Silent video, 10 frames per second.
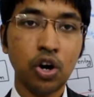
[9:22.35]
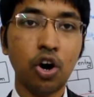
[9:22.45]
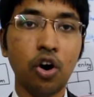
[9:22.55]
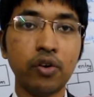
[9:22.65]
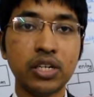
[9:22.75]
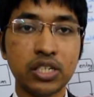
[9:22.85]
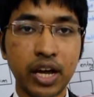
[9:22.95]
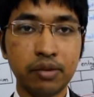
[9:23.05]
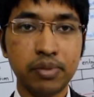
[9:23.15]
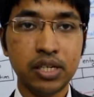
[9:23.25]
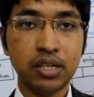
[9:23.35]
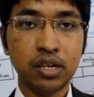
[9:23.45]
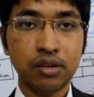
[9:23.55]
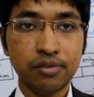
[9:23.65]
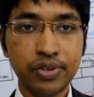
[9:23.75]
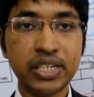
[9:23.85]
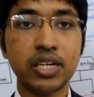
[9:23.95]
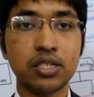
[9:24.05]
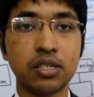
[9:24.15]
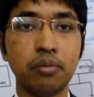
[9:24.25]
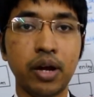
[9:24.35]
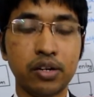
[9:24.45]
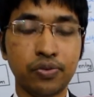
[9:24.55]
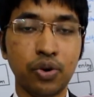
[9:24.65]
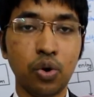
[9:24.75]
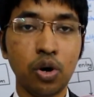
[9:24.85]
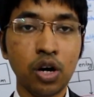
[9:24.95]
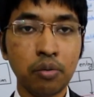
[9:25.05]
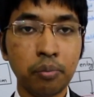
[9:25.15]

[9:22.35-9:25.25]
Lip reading: or it can be venous blood flow.